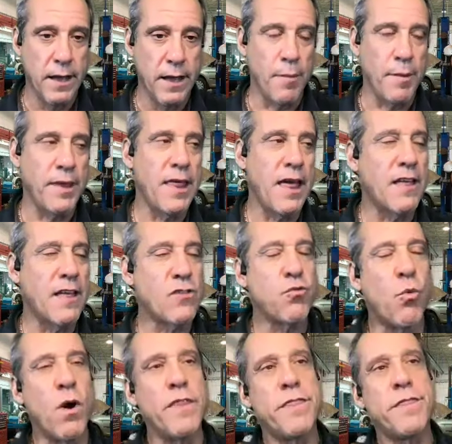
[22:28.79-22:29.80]
I mean, that's
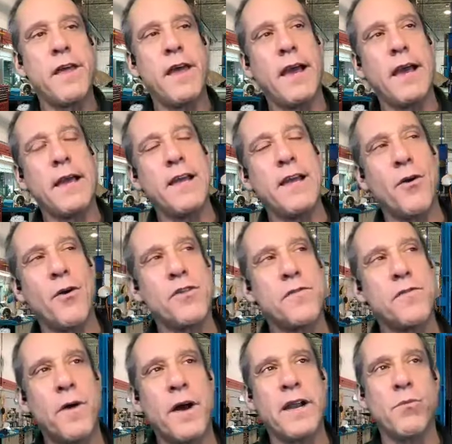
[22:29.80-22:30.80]
one thing, it's
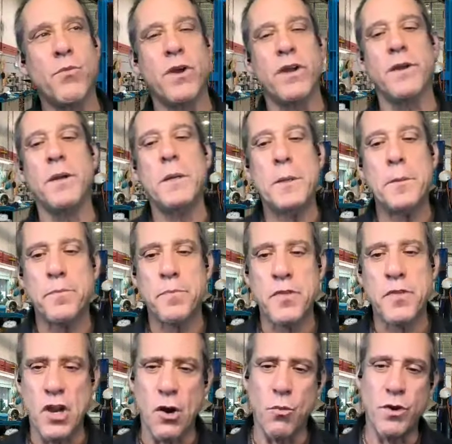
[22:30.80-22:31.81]
funny when
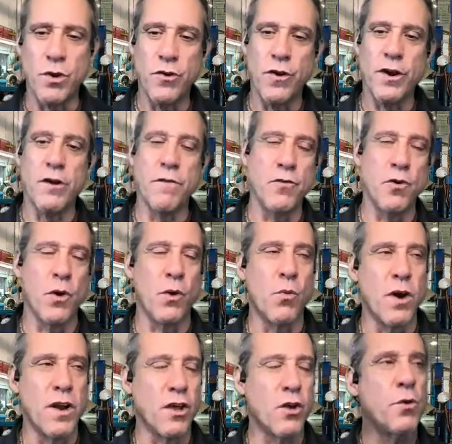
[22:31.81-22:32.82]
you're interviewing,
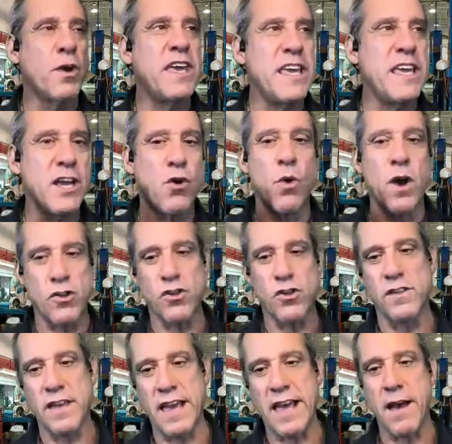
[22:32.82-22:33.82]
one of the key
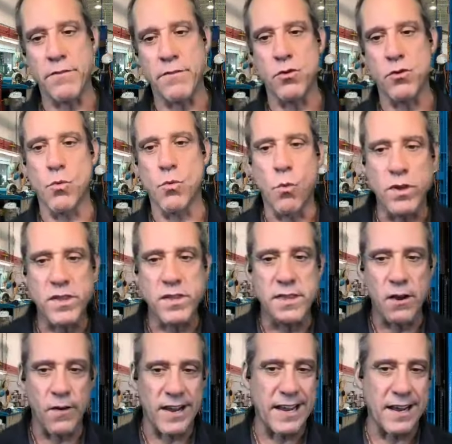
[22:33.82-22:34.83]
questions they have is, well, what's
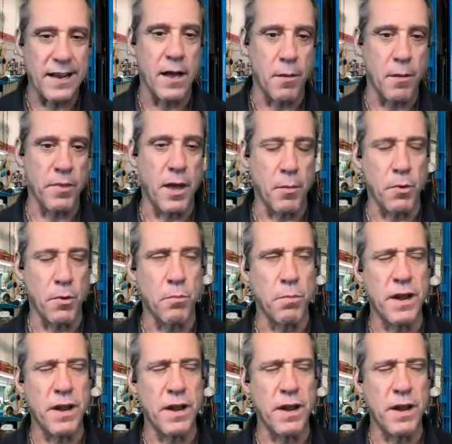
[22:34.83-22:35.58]
their income number?